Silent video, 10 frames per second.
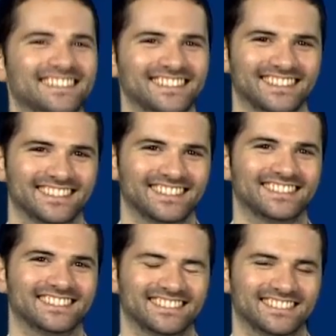
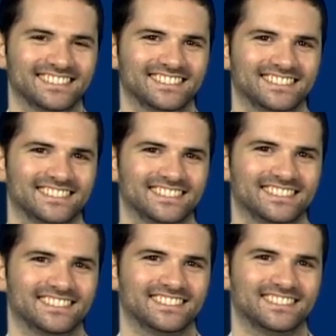
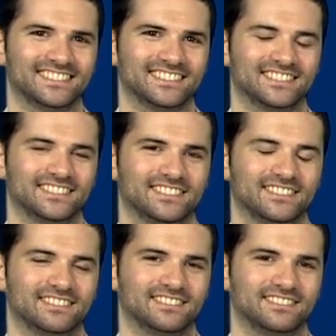
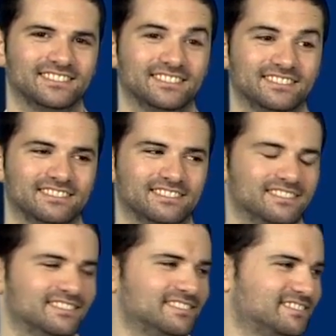
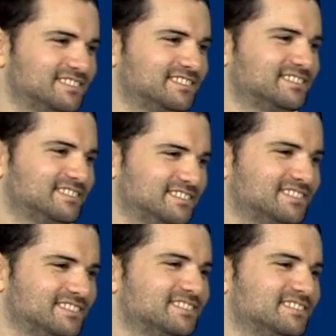
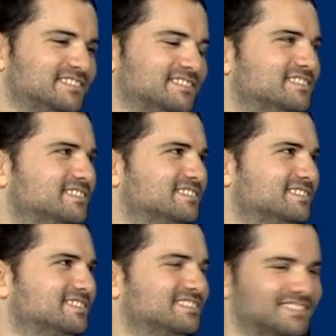
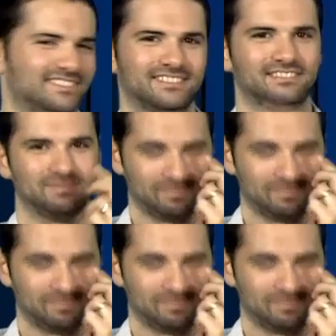(silent)